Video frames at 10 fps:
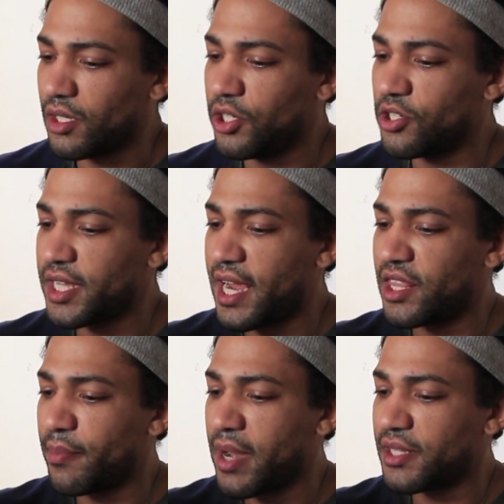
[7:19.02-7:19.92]
You just
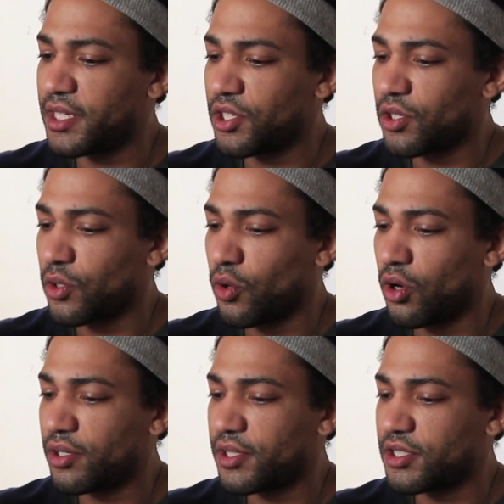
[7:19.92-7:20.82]
add the mate to the
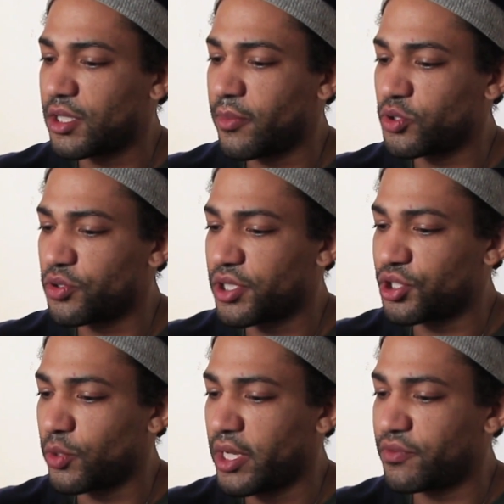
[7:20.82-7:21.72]
gourd. This is the most
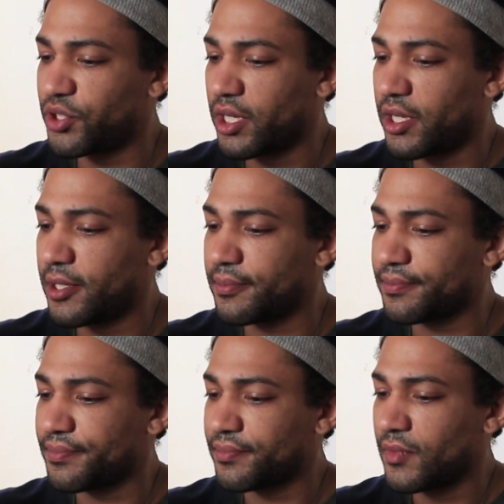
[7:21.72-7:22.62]
traditional way of drinking it.
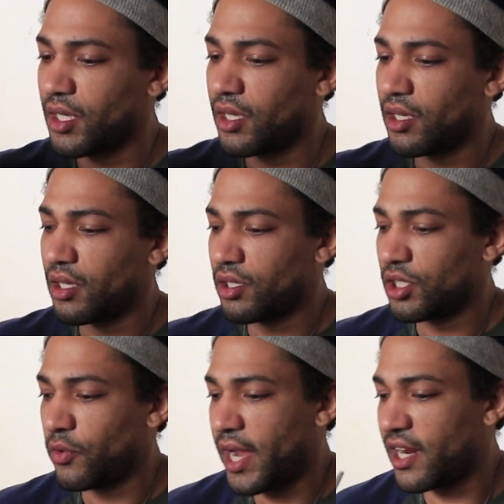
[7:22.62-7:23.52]

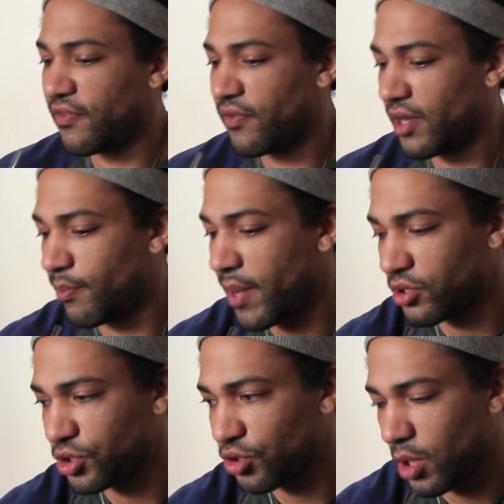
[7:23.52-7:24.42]
You add a
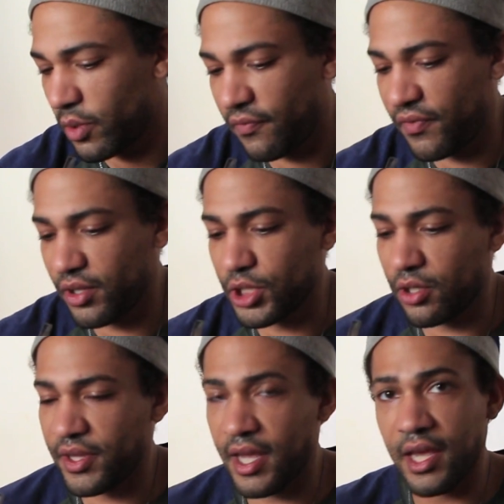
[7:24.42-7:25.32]
metal straw with a
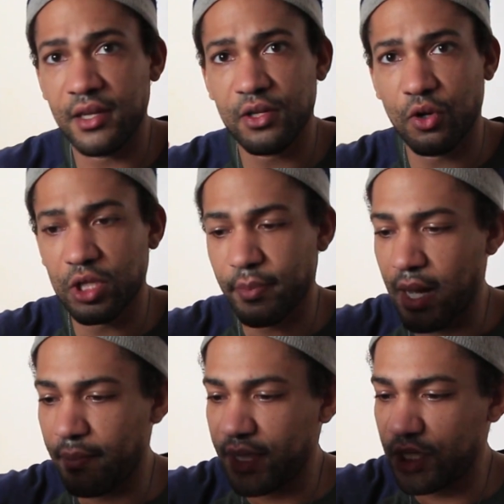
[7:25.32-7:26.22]
filter at the end called a
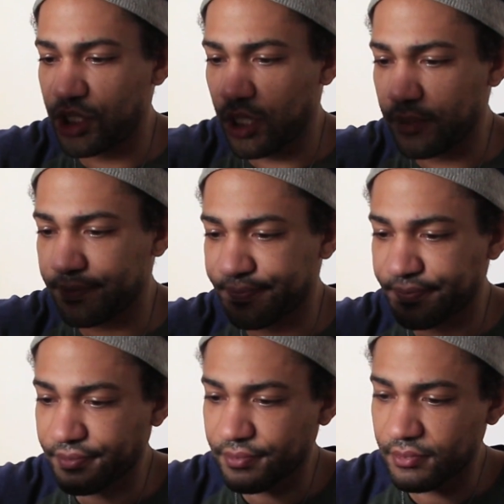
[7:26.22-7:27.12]
bombisha.
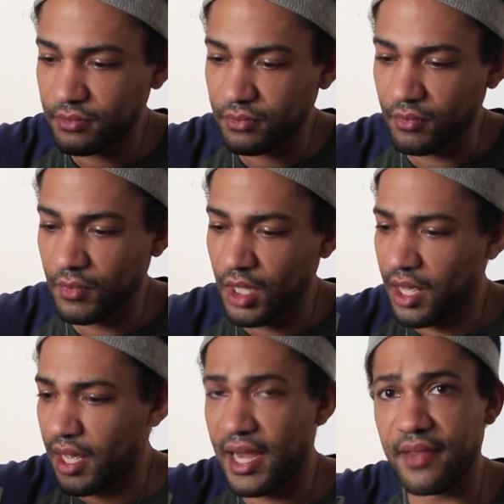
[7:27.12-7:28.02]

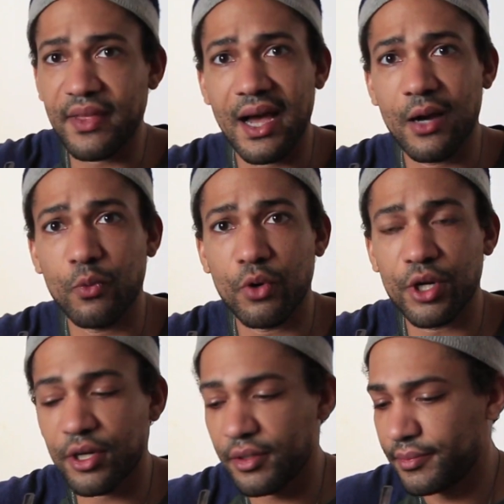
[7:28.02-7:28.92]
Add the hot
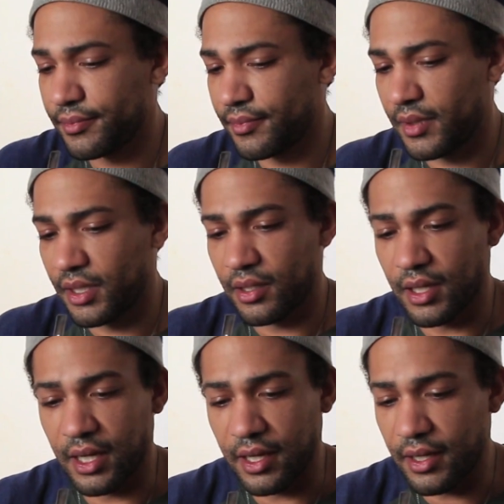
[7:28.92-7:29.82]
water.
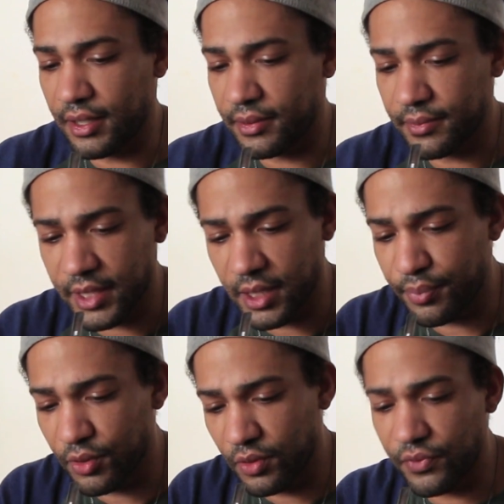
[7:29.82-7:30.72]
Let
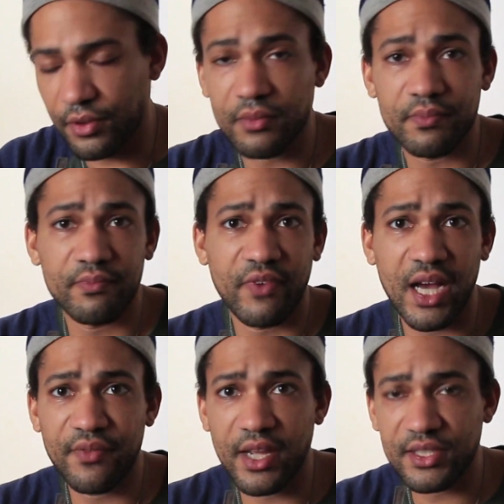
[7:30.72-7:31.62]
it brew for
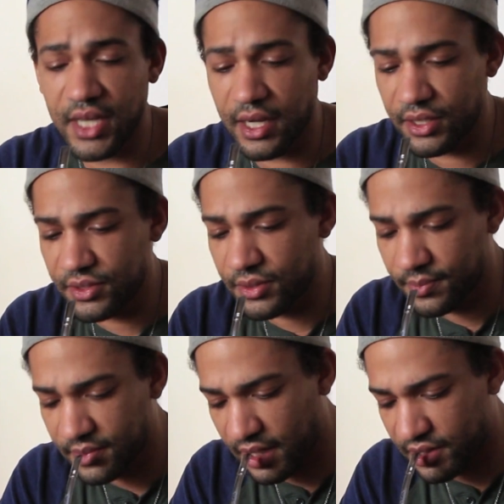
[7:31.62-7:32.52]
5-10 seconds.
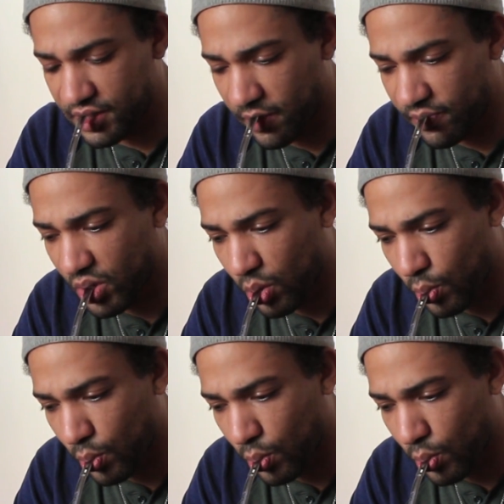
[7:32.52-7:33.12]
Take a sip.